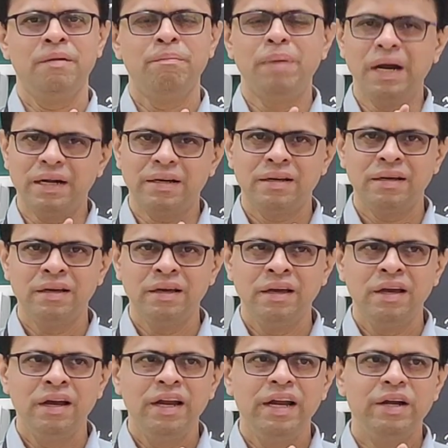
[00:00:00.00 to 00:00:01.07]
But
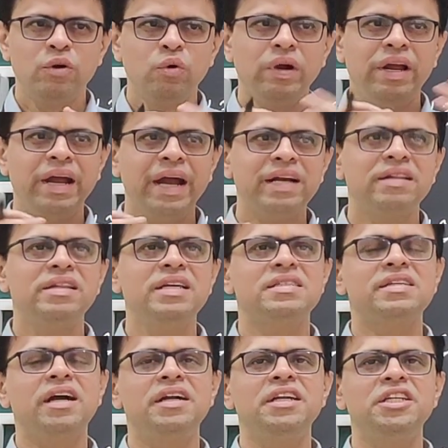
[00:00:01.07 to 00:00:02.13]
to get
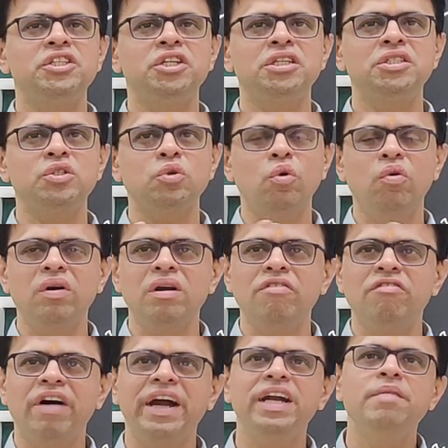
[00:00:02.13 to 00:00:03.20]
these conditions over a
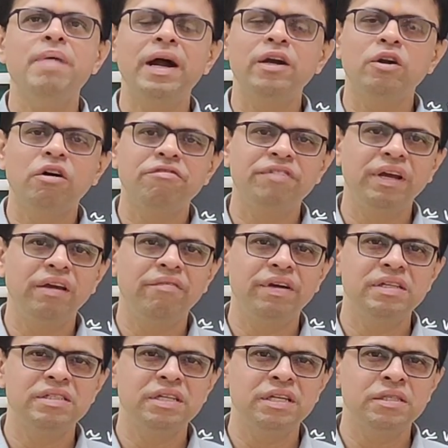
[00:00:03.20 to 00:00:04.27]
wide band of
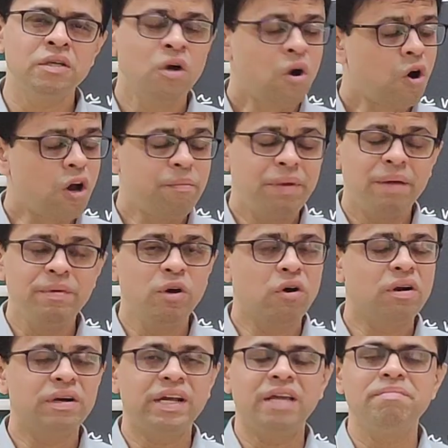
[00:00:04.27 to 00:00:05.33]
frequencies, or maybe
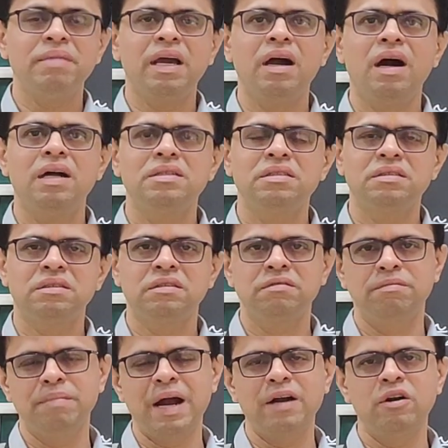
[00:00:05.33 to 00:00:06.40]
over 10 megahertz
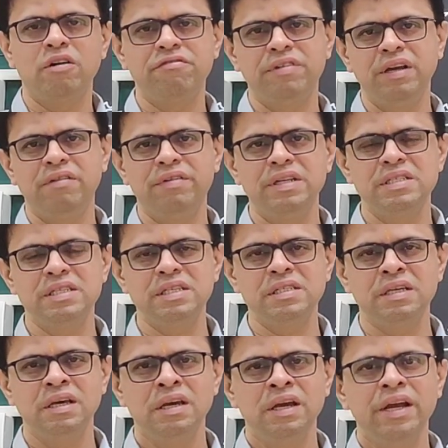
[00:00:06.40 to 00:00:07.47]
band of frequencies,
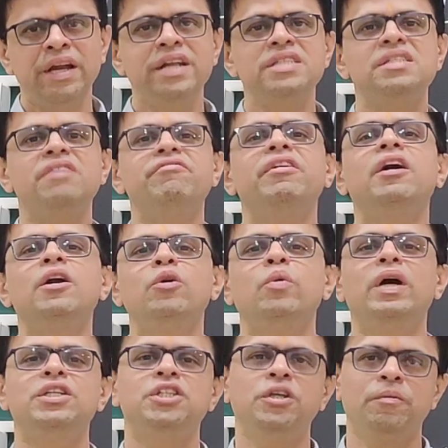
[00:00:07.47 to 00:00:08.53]
it is difficult
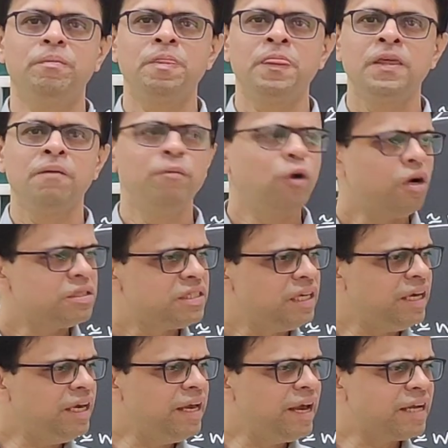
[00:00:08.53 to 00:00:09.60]
to achieve. Because
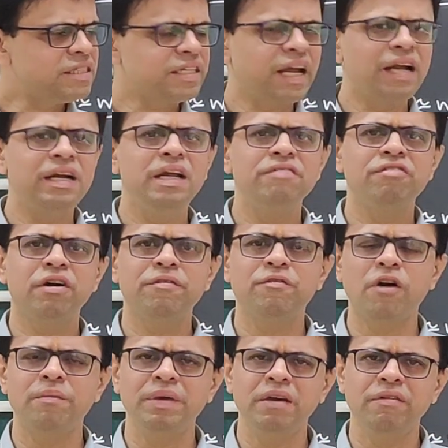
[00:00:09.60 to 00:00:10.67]
see, Ex can differ
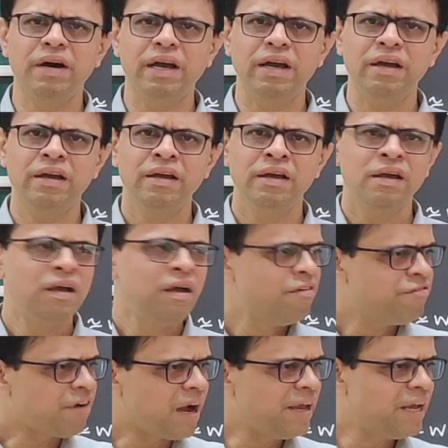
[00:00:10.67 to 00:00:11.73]
from Ey.
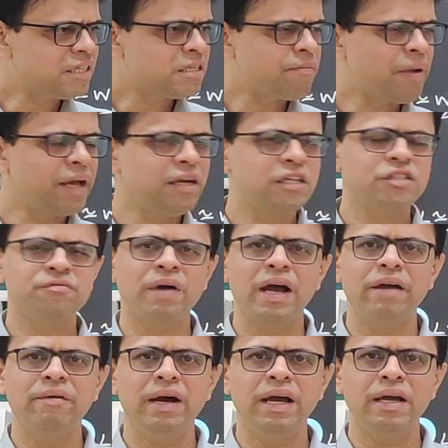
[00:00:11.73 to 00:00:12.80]
Phi x minus
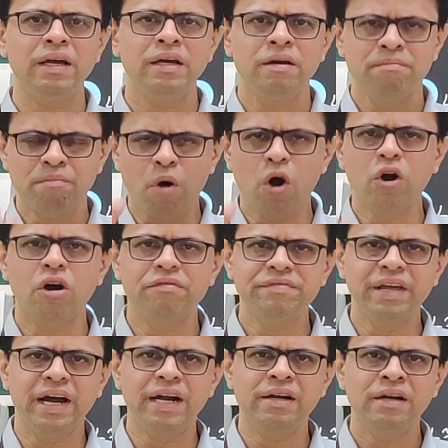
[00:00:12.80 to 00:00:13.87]
phi y mod of
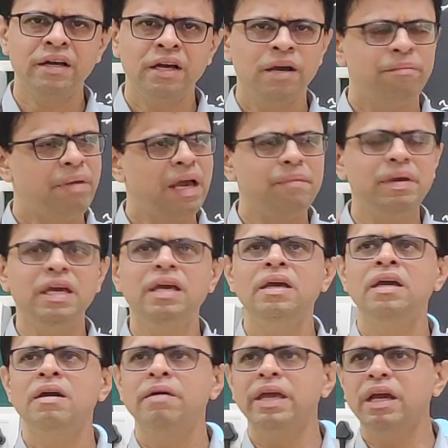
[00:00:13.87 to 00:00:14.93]
that may
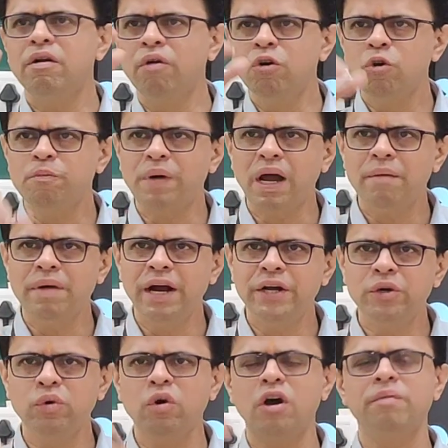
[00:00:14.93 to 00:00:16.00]
be equal to pi
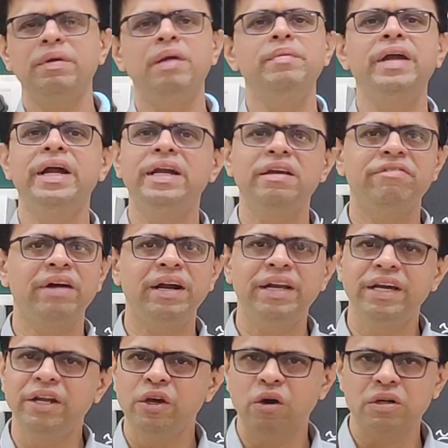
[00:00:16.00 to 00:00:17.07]
by 2 or maybe 85
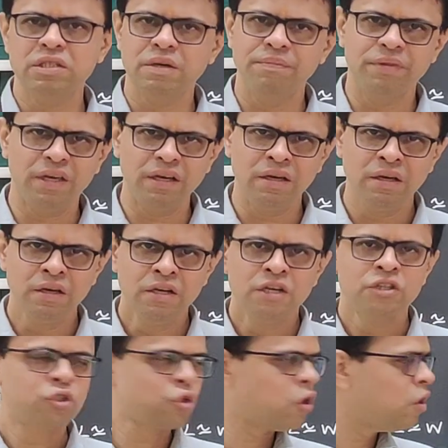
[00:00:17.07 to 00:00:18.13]
degree or something.
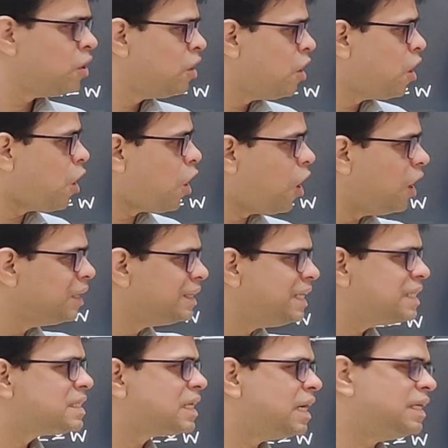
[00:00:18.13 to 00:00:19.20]
So
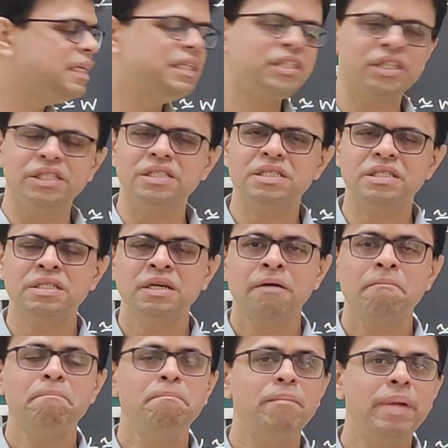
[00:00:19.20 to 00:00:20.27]
all these conditions
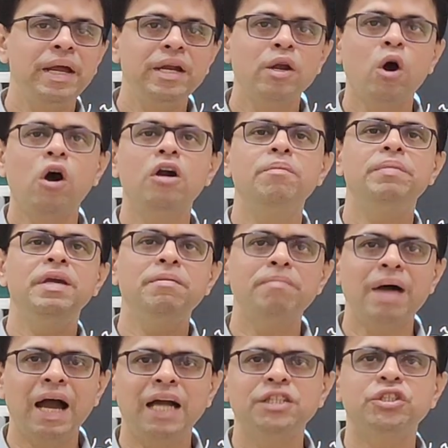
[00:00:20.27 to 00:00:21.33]
may not be
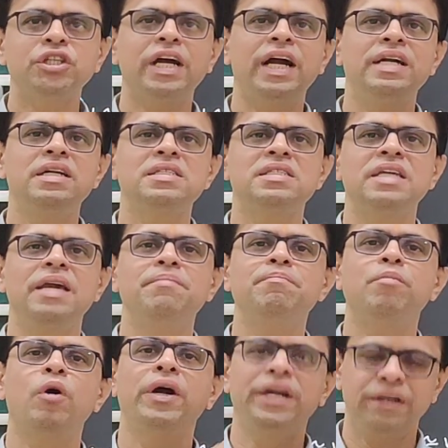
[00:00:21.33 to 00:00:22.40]
matched at the
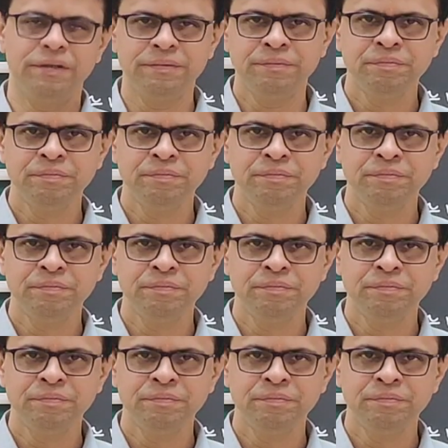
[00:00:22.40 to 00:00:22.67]
same point.